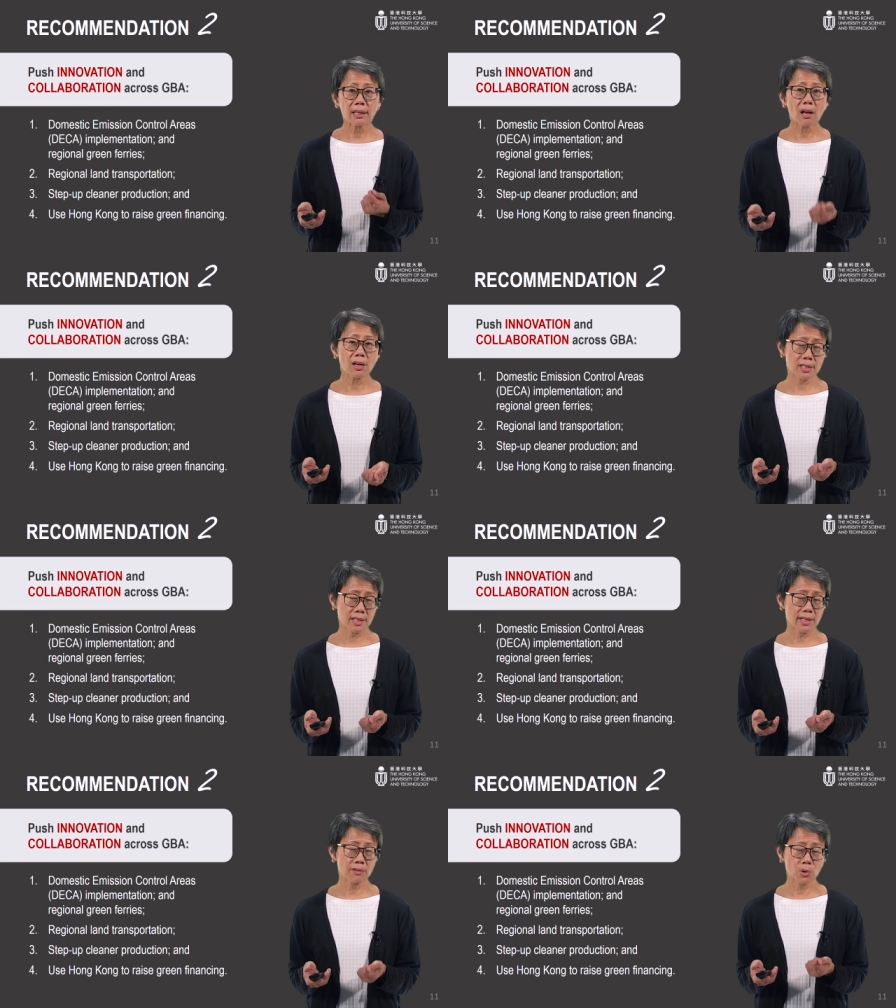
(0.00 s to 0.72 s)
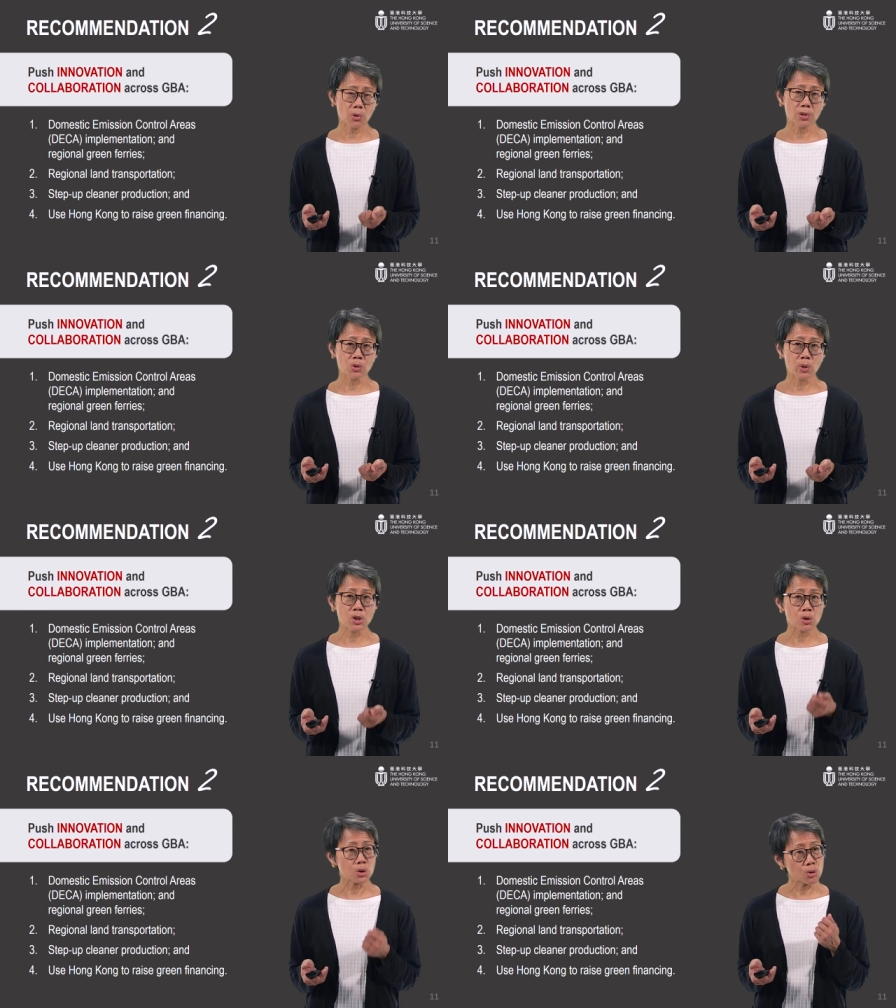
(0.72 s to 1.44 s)
And lastly, of
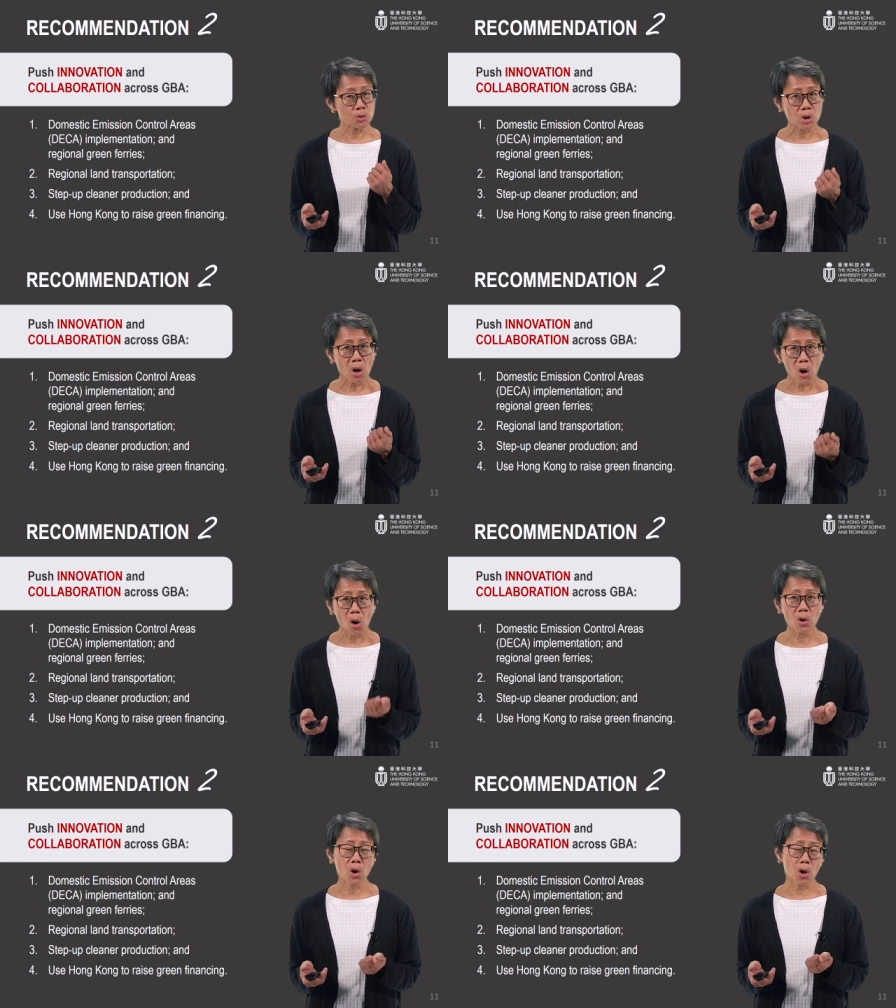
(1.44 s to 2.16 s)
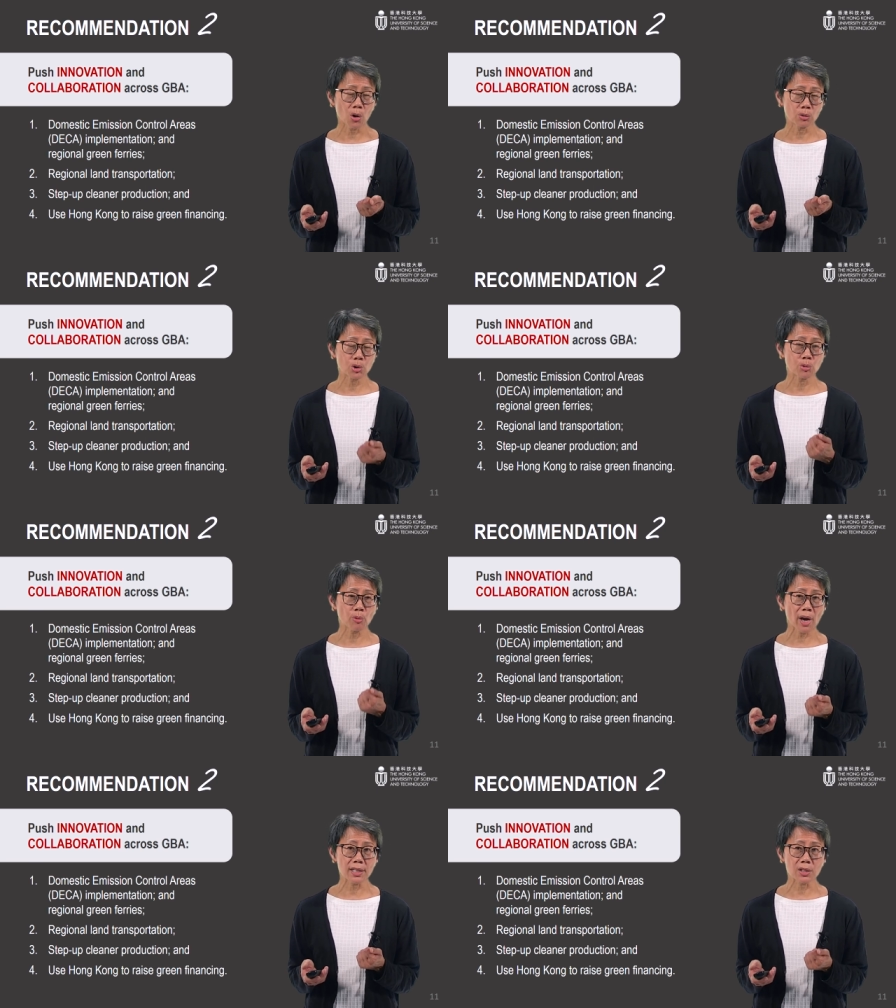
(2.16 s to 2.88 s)
course, we should use Hong Kong
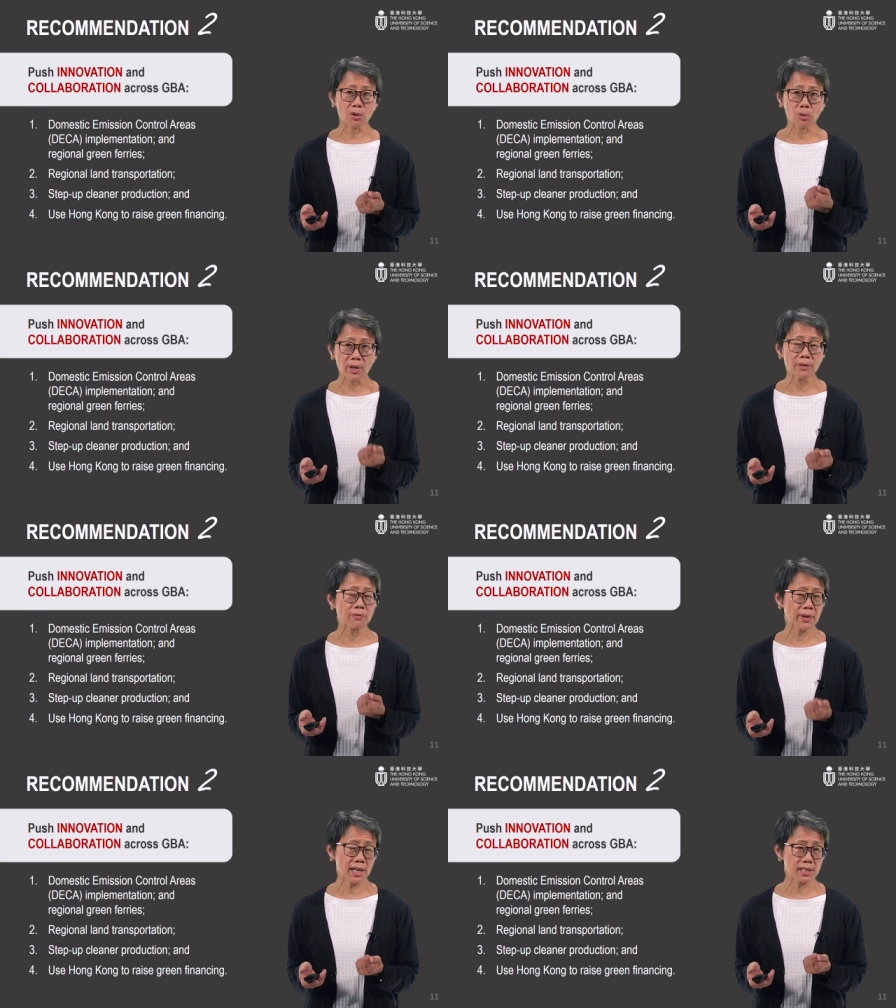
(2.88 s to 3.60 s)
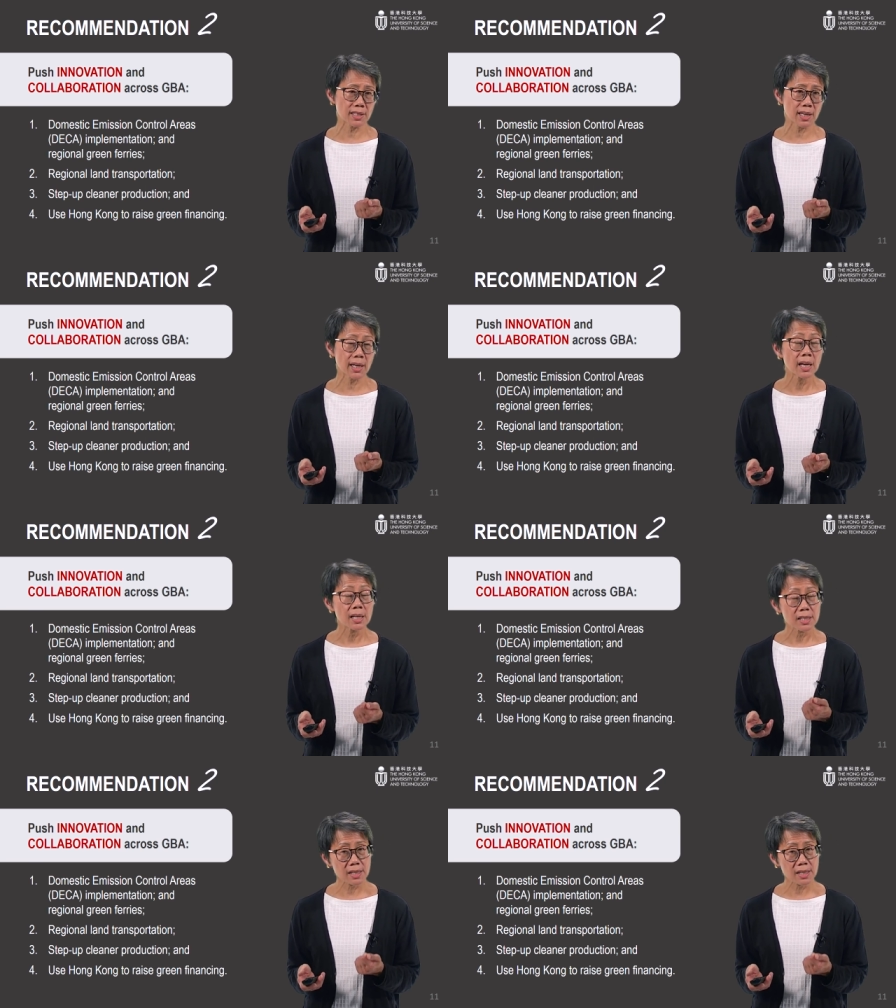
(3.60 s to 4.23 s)
to raise green financing,